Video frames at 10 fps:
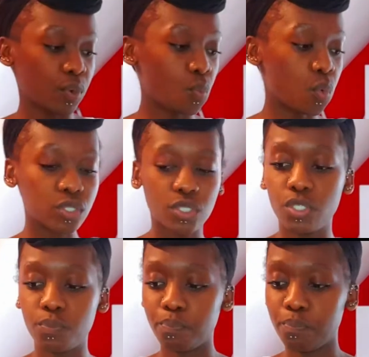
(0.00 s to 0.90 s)
want to
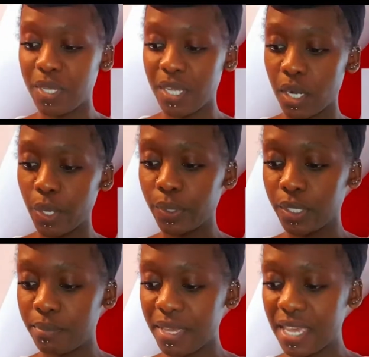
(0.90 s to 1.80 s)
be a
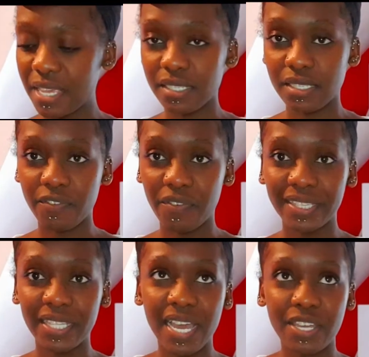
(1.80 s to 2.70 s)
locum is the
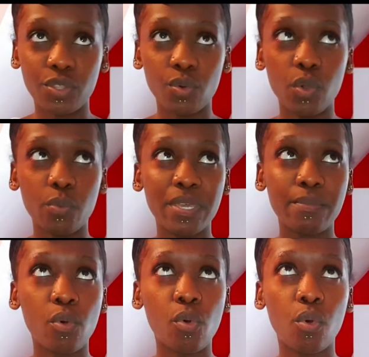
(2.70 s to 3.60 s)
fact that I thought it would be
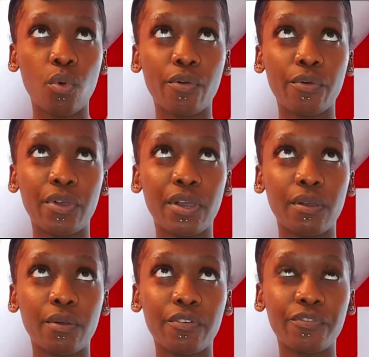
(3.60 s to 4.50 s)
more
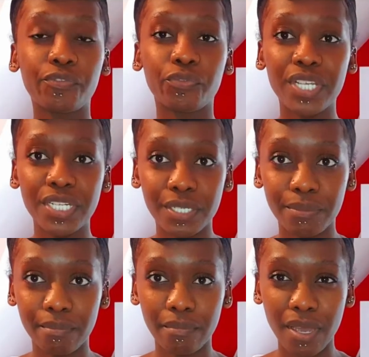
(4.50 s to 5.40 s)

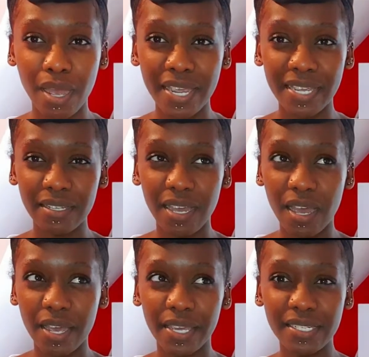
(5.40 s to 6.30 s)
freedom. I
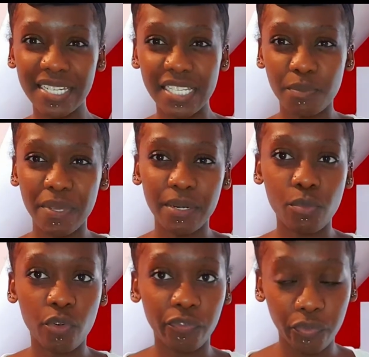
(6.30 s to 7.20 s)
anticipated
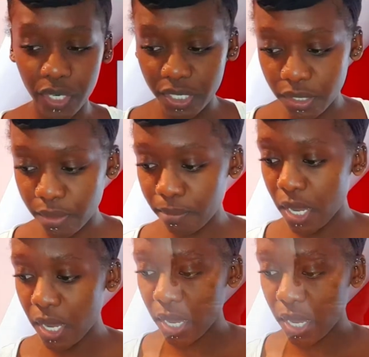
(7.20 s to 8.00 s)
more freedom. I